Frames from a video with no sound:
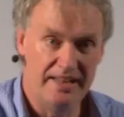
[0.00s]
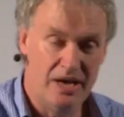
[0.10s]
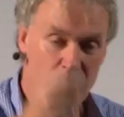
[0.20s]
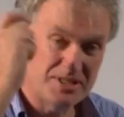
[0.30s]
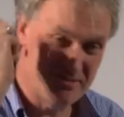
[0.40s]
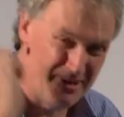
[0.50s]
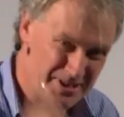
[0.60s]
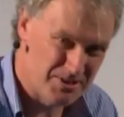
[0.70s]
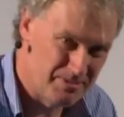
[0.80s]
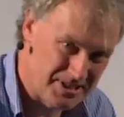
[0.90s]
And that wasn't
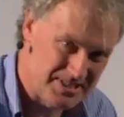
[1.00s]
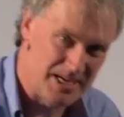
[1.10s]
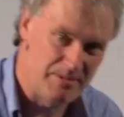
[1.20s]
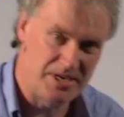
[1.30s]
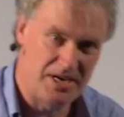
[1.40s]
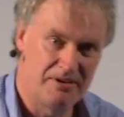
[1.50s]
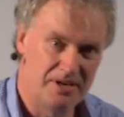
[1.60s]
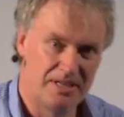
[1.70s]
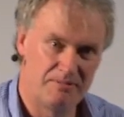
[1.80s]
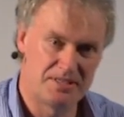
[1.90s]
possible to say about a year
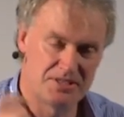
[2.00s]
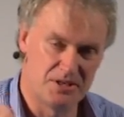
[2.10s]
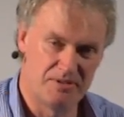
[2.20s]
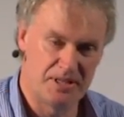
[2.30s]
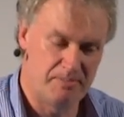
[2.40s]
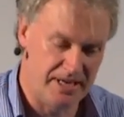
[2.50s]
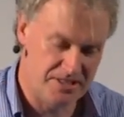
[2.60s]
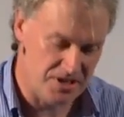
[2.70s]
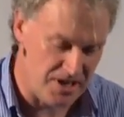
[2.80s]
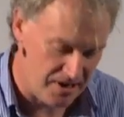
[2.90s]
ago. That was discovered in the
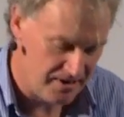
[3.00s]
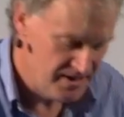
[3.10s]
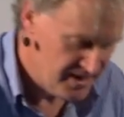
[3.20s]
past year,